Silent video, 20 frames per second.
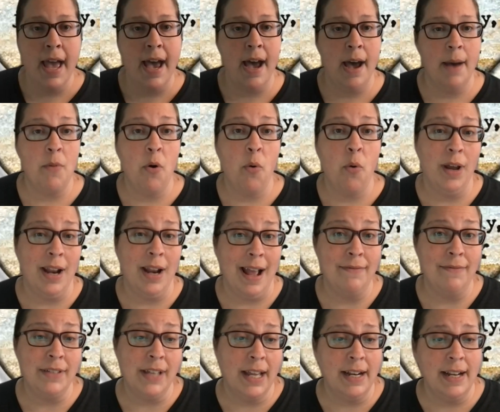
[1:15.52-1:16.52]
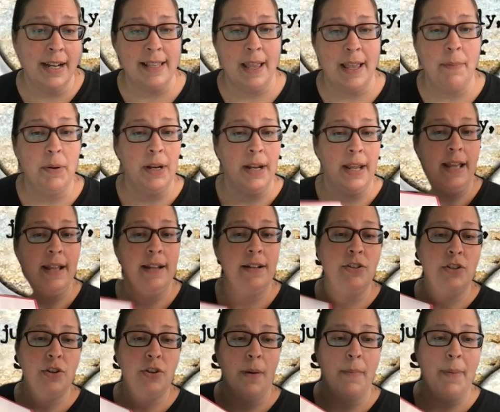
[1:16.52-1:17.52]
Um, what I've done is I put it
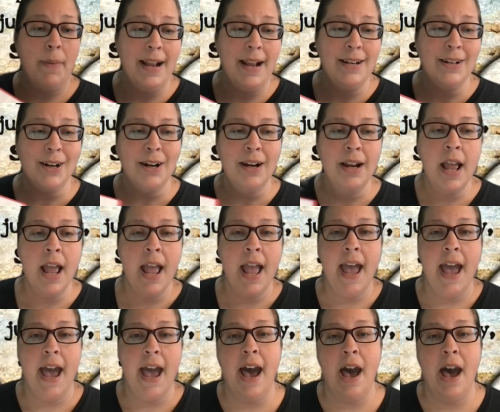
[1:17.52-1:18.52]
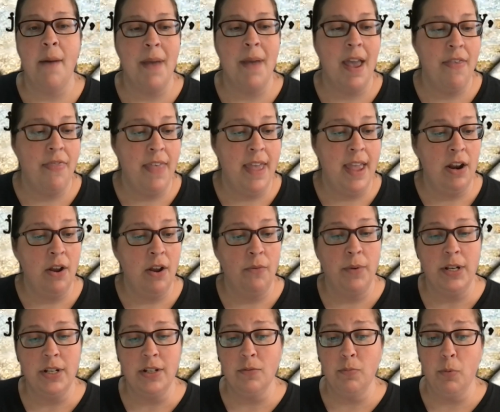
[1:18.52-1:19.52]
into a binder um, and then
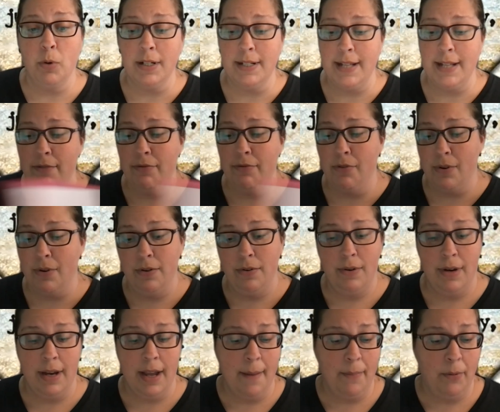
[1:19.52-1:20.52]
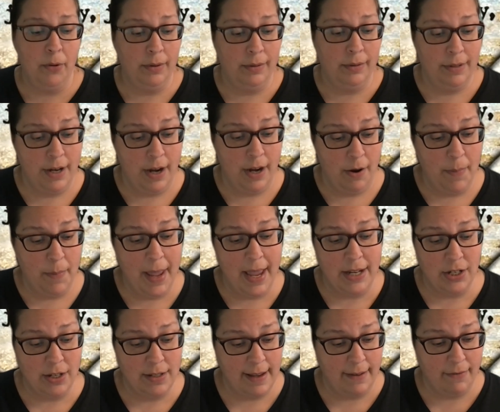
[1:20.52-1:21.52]
we just work down through a couple, you know,
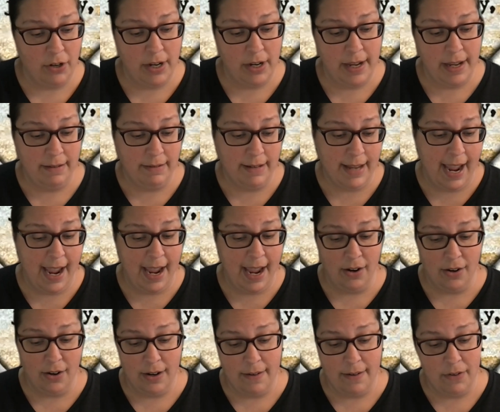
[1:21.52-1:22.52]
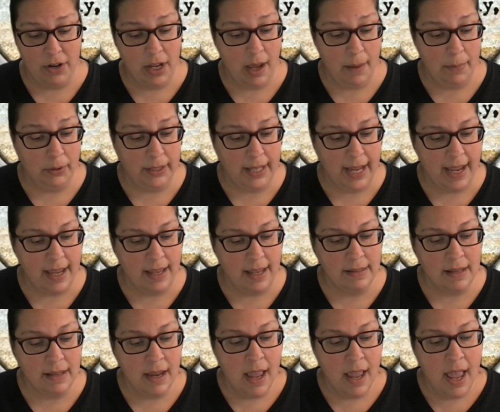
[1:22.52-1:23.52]
pages every day or every couple
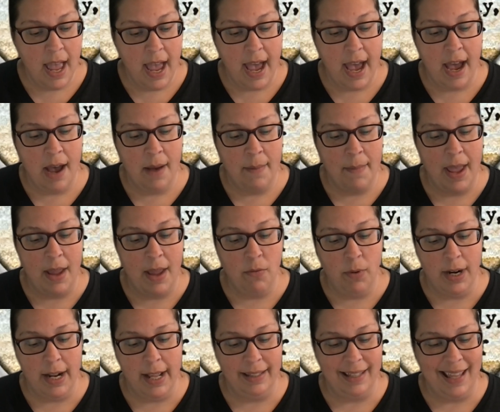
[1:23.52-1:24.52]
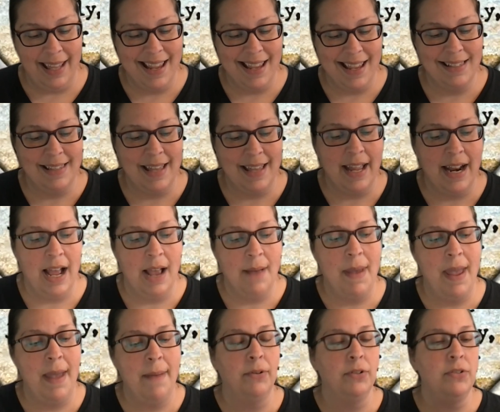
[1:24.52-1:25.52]
days um, and what I like is that
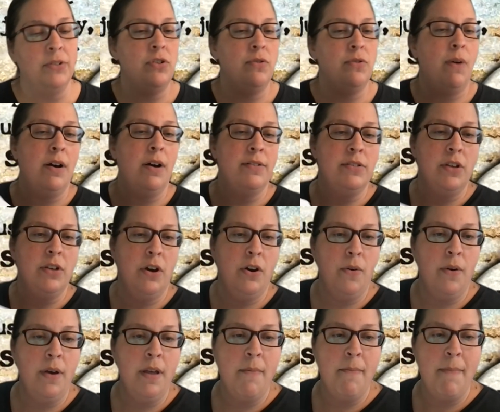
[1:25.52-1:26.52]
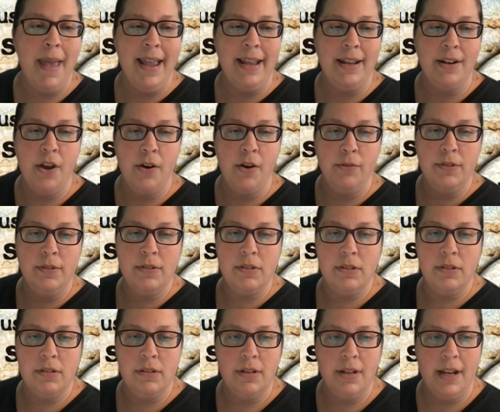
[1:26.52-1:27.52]
I'm able to also make
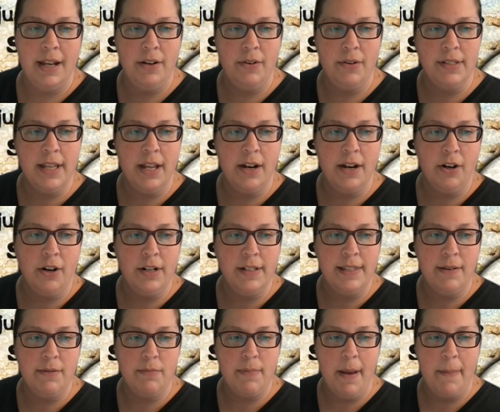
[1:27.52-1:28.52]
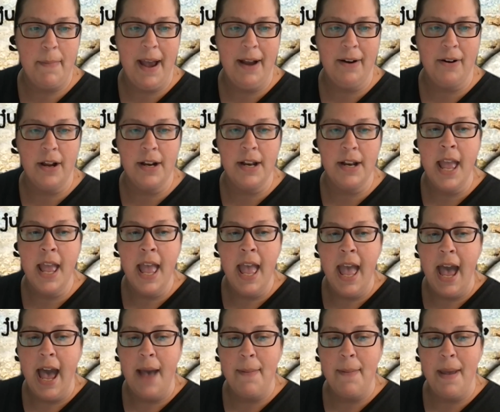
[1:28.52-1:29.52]
notes. I know it's kind of hard to see with my background.
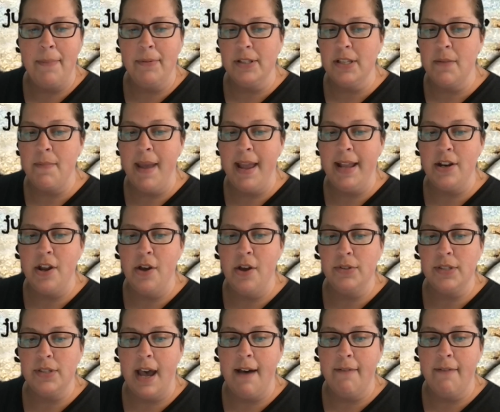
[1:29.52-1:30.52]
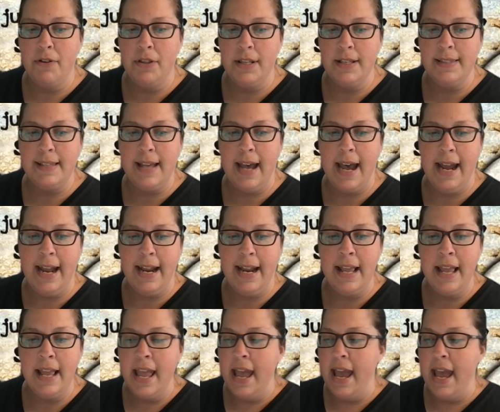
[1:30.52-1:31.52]
I'm able to make notes off on the
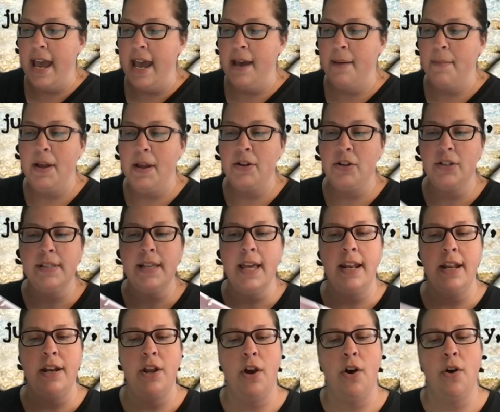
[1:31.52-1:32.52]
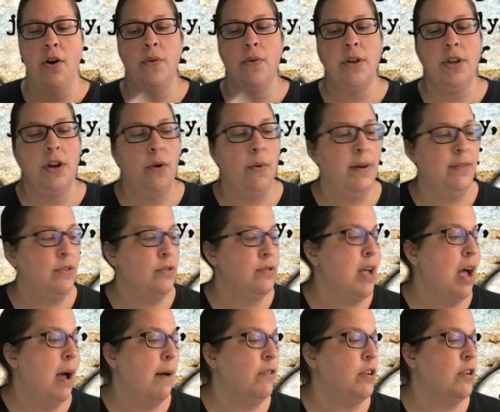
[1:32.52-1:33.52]
side um, and just kind of know, you know, what
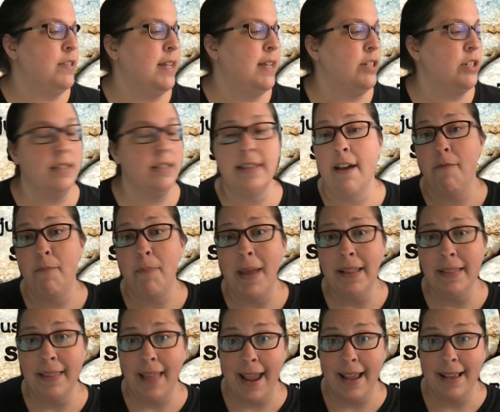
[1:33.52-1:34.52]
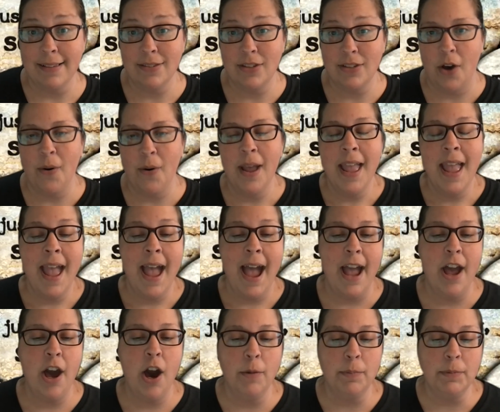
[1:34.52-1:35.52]
those conversations have been like. So
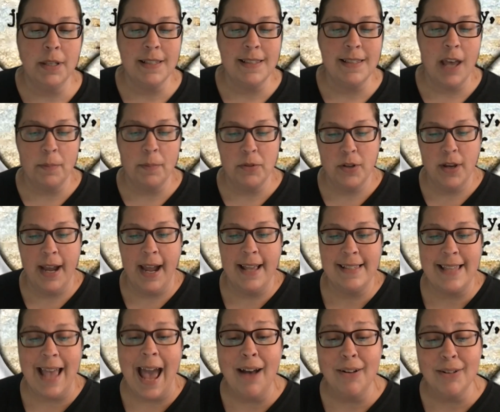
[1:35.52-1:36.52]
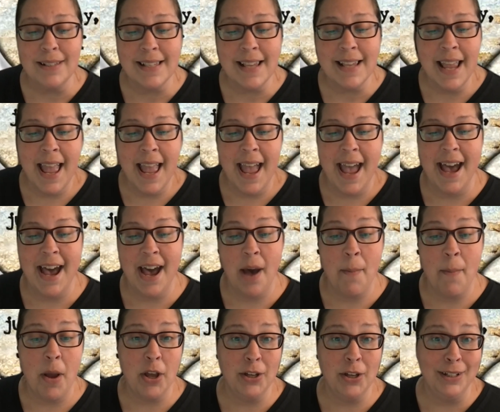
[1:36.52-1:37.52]
I hope this helps you guys out.
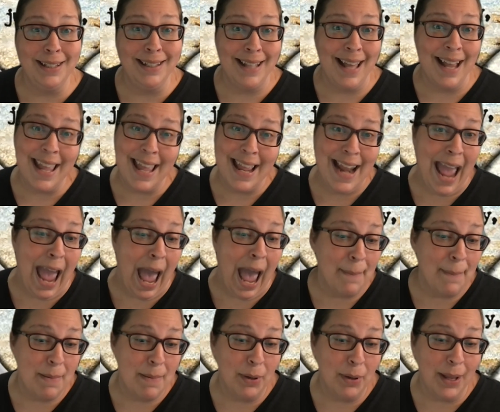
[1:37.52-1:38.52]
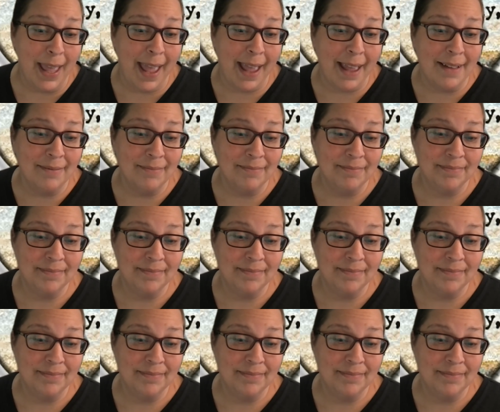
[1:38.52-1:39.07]
Um, good luck and happy booking.